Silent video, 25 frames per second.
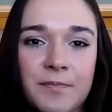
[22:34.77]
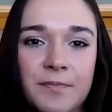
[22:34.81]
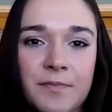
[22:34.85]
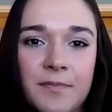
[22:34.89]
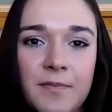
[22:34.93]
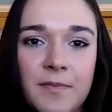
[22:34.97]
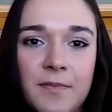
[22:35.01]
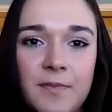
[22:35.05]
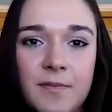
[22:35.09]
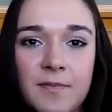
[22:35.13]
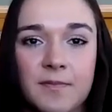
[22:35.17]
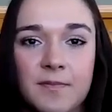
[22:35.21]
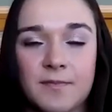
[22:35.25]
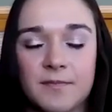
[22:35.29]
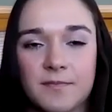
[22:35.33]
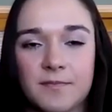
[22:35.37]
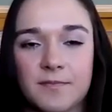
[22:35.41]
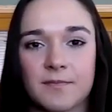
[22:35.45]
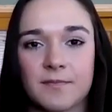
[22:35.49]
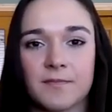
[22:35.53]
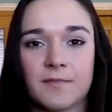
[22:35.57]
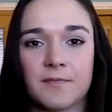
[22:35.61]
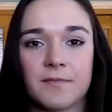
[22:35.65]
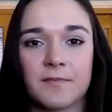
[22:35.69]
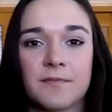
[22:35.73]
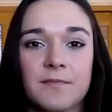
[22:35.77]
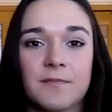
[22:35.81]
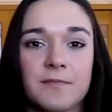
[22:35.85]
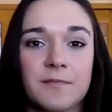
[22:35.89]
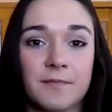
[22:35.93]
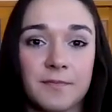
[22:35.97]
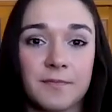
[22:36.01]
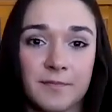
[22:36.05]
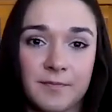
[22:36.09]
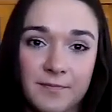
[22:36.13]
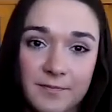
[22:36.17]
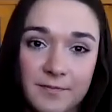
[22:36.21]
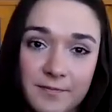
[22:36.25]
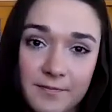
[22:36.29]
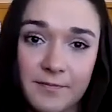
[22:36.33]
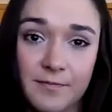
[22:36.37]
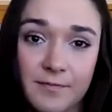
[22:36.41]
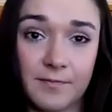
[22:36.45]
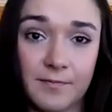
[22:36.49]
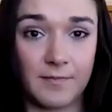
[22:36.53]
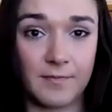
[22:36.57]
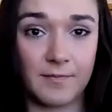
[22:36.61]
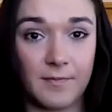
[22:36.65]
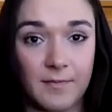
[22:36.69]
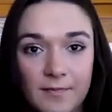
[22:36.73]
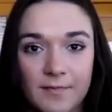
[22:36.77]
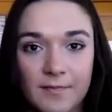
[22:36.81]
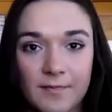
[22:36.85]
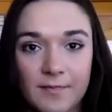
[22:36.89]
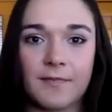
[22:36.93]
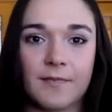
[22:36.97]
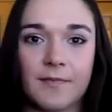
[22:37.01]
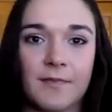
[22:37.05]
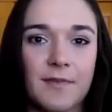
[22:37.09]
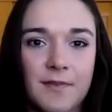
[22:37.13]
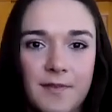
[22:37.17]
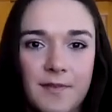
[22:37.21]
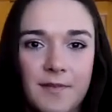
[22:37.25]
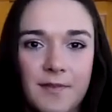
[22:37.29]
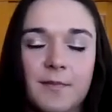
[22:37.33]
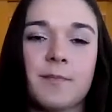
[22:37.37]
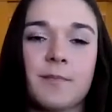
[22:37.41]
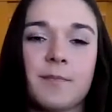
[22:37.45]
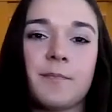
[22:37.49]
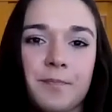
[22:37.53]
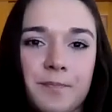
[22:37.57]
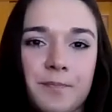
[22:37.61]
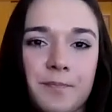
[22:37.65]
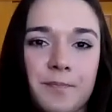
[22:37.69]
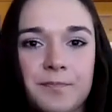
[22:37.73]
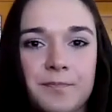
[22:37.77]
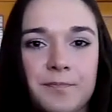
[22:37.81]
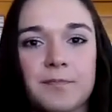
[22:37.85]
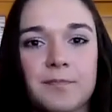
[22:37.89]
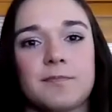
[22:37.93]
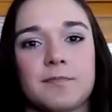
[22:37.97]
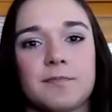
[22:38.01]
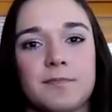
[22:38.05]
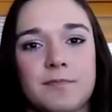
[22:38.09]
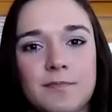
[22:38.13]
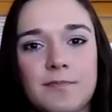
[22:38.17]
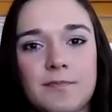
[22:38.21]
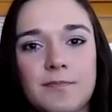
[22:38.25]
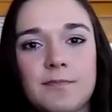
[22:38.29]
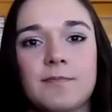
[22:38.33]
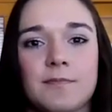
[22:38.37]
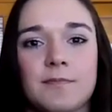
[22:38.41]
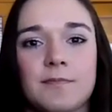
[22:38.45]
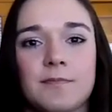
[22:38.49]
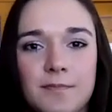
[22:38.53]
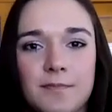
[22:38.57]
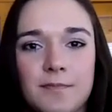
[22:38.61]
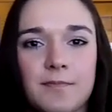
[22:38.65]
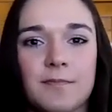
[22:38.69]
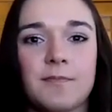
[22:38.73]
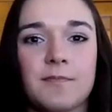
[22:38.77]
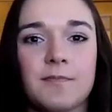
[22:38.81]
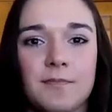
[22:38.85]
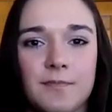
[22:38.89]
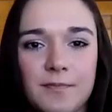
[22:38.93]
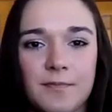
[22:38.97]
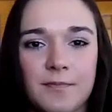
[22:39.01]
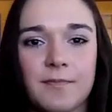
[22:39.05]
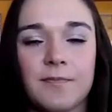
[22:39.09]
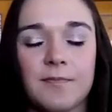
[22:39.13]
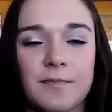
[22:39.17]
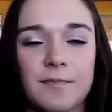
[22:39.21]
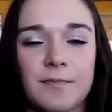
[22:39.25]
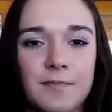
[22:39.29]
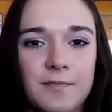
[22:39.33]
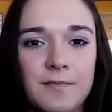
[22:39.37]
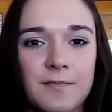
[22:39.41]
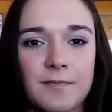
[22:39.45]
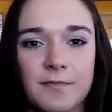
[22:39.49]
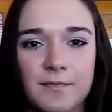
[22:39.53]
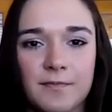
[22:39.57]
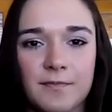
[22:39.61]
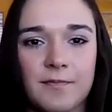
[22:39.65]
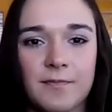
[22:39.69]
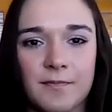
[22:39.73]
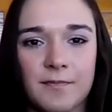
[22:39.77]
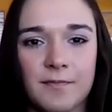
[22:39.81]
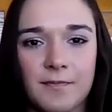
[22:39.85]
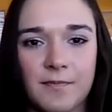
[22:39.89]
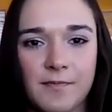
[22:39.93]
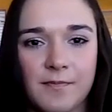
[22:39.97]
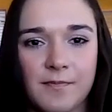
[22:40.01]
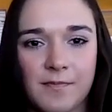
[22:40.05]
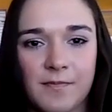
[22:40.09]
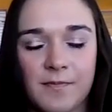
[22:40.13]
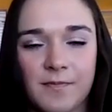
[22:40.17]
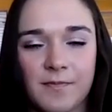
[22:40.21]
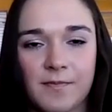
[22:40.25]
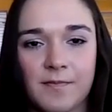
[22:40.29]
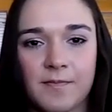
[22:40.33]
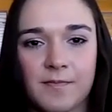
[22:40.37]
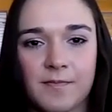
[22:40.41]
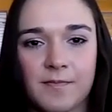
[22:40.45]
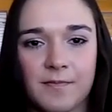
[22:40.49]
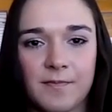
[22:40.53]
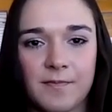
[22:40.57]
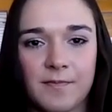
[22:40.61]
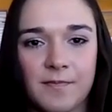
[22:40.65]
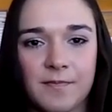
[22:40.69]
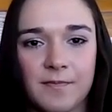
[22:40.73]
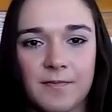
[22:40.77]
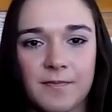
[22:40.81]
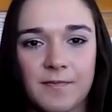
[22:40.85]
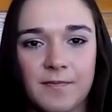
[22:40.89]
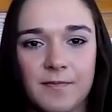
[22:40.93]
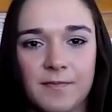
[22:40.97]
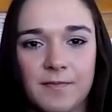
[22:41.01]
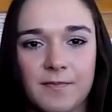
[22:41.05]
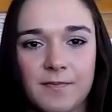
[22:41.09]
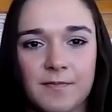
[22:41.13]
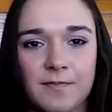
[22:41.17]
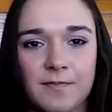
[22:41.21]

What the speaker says: No words are spoken by the person on screen.